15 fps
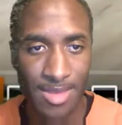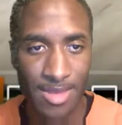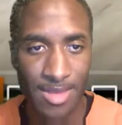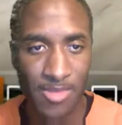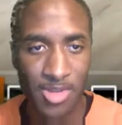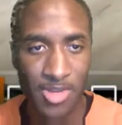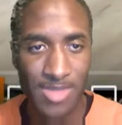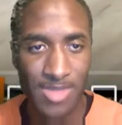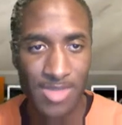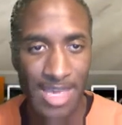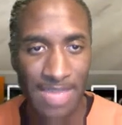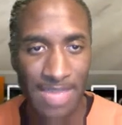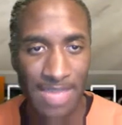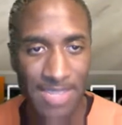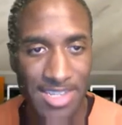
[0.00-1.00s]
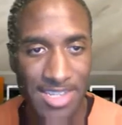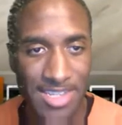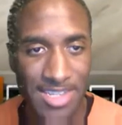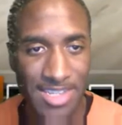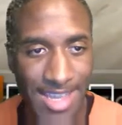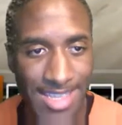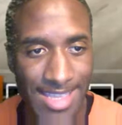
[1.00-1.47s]
We're going to have a
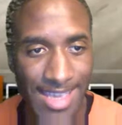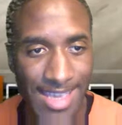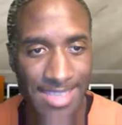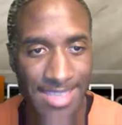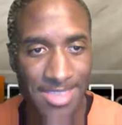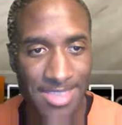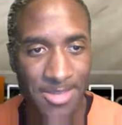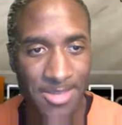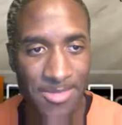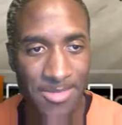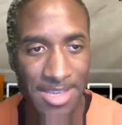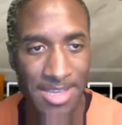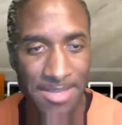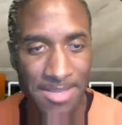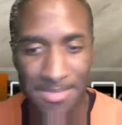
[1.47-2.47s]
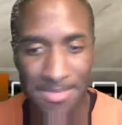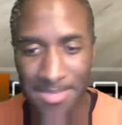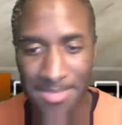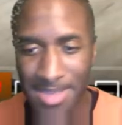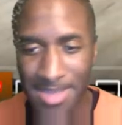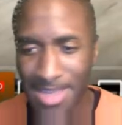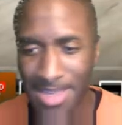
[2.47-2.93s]
shot at the rim.
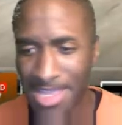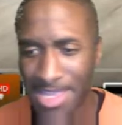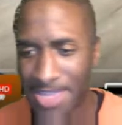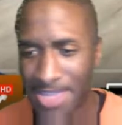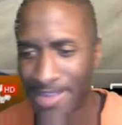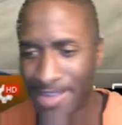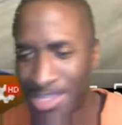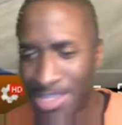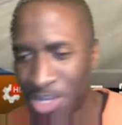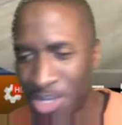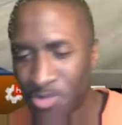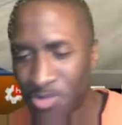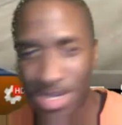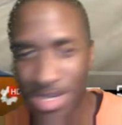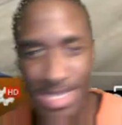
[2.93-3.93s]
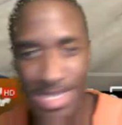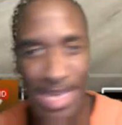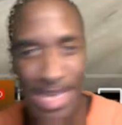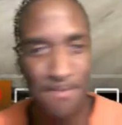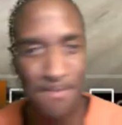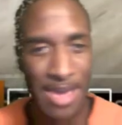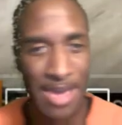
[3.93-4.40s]
Now I know working
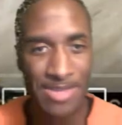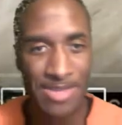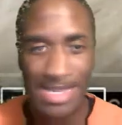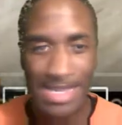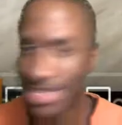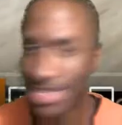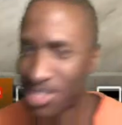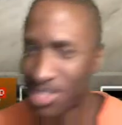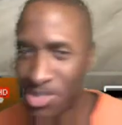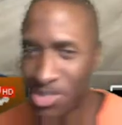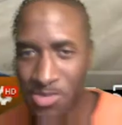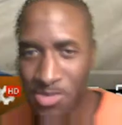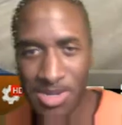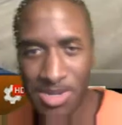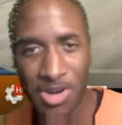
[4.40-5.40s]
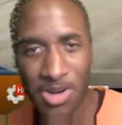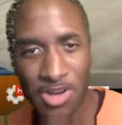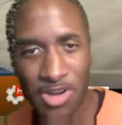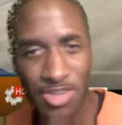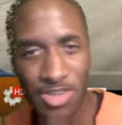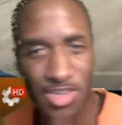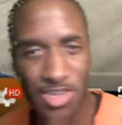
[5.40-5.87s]
at Mount Eden is a little bit
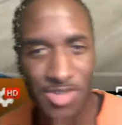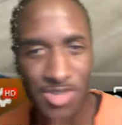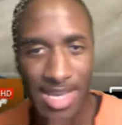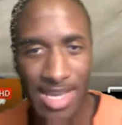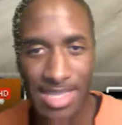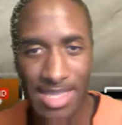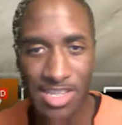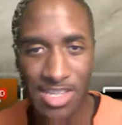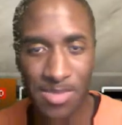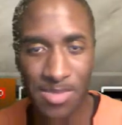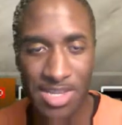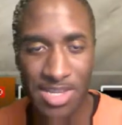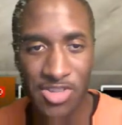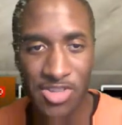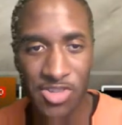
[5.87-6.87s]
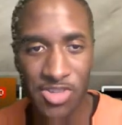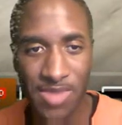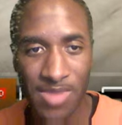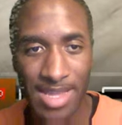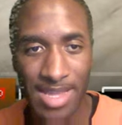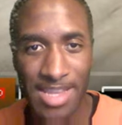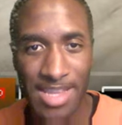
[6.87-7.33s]
harder because you got these bleachers
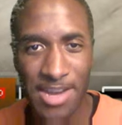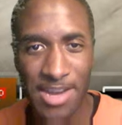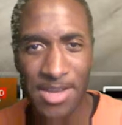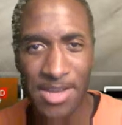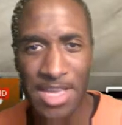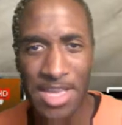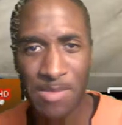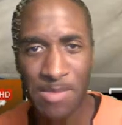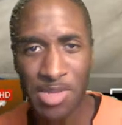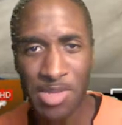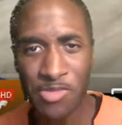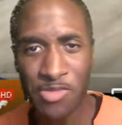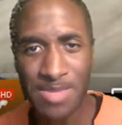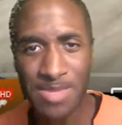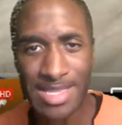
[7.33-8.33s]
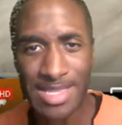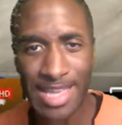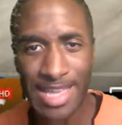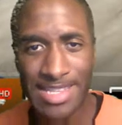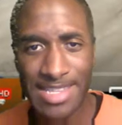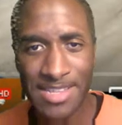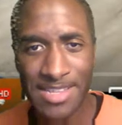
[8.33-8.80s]
right here, but it would be
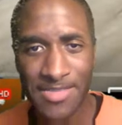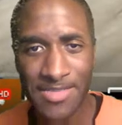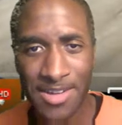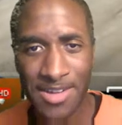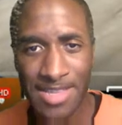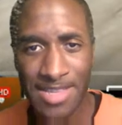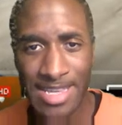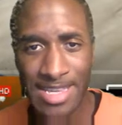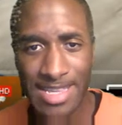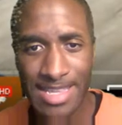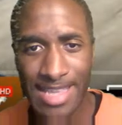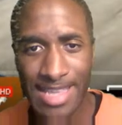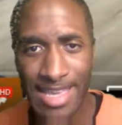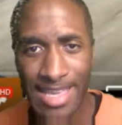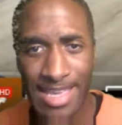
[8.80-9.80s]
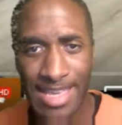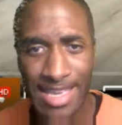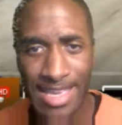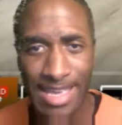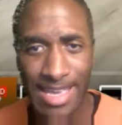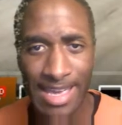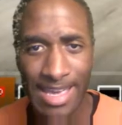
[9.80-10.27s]
nice if our lead
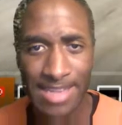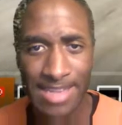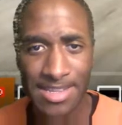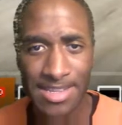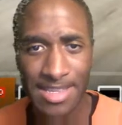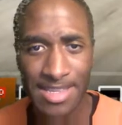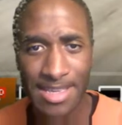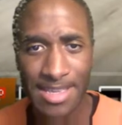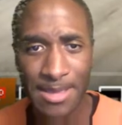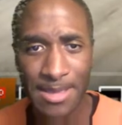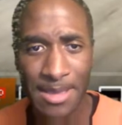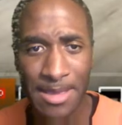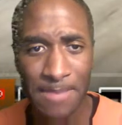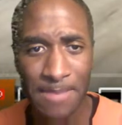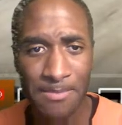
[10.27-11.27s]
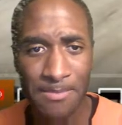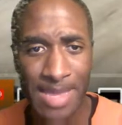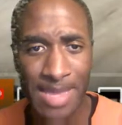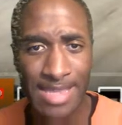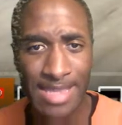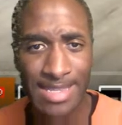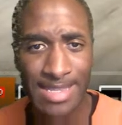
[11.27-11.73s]
actually
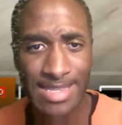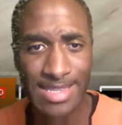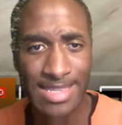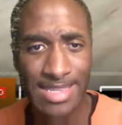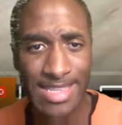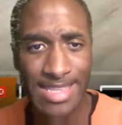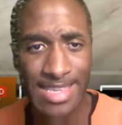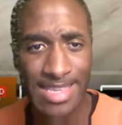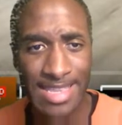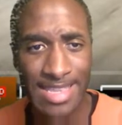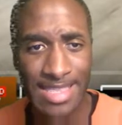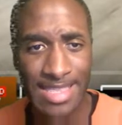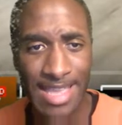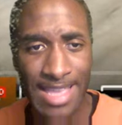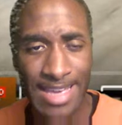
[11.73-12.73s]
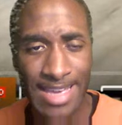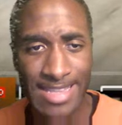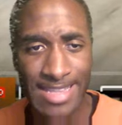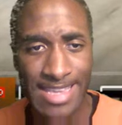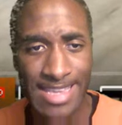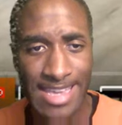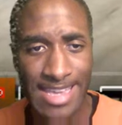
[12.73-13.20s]
made it to the end line
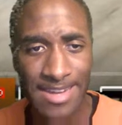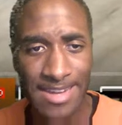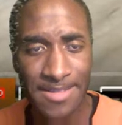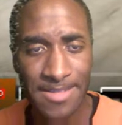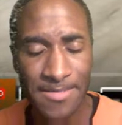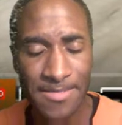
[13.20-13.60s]
here